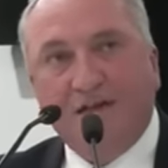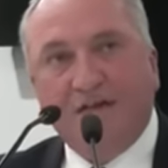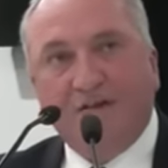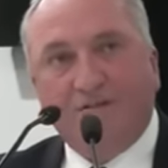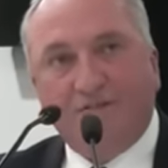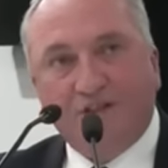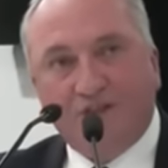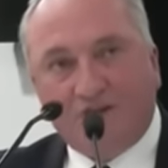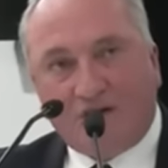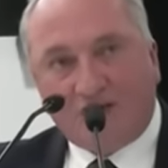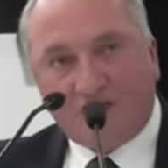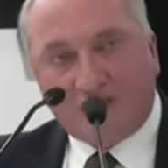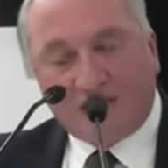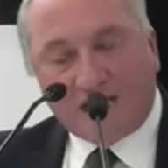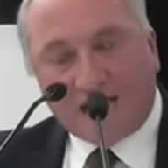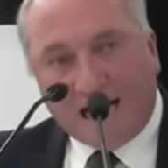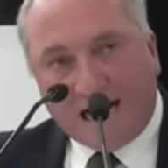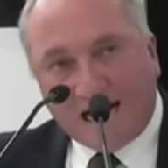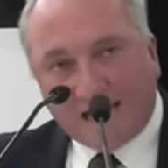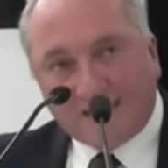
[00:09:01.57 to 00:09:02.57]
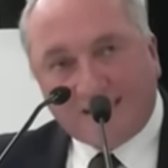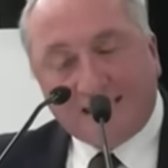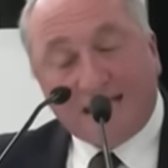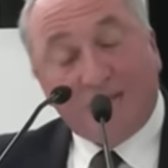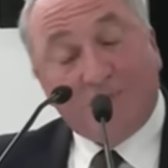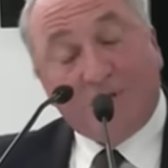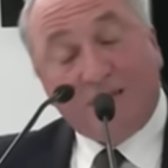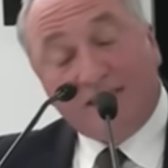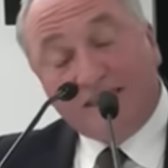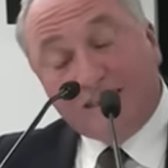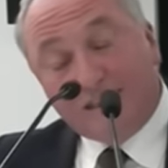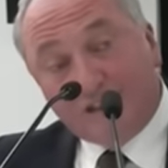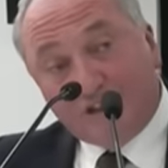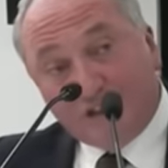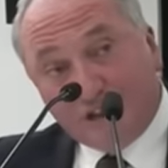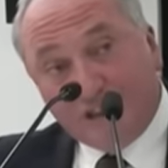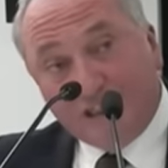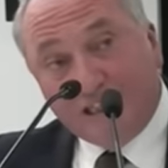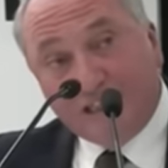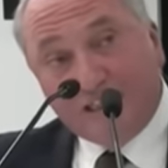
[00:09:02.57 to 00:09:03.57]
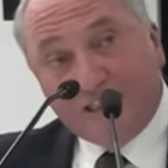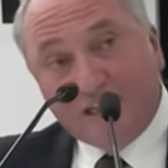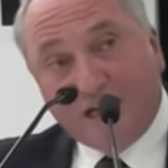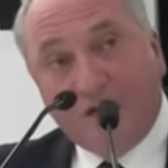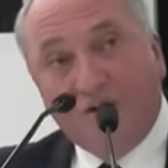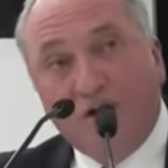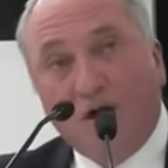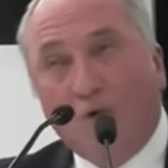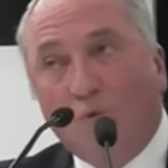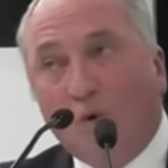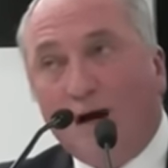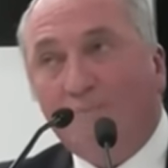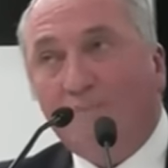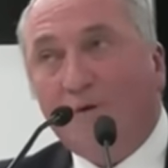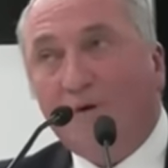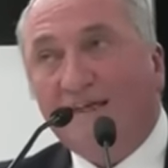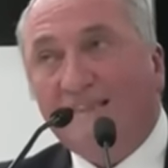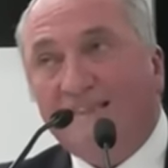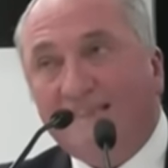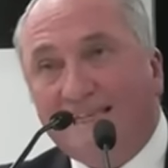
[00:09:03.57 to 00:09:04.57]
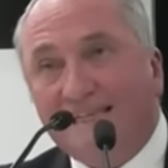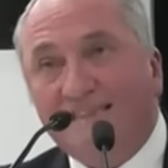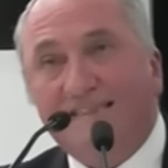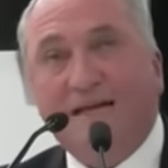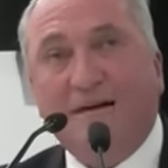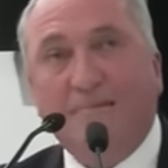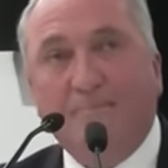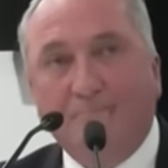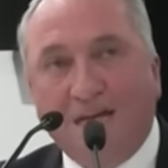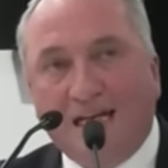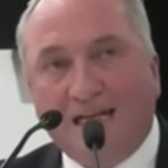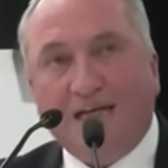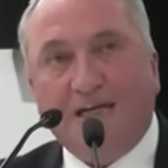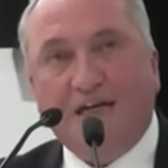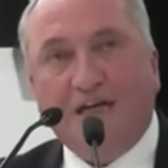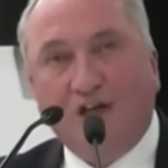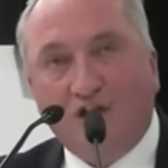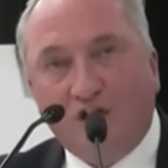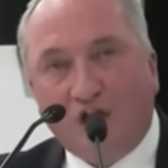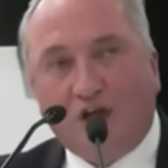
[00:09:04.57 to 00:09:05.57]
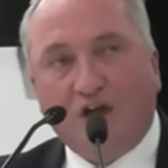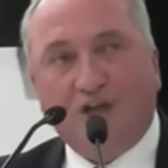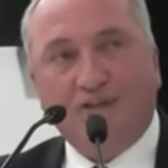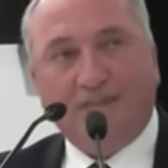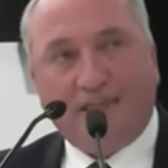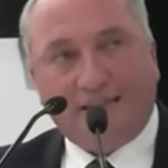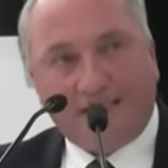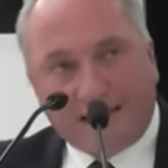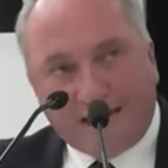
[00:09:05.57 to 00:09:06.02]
for structurally unsound ones, this is 2 years ago, $1.6 million a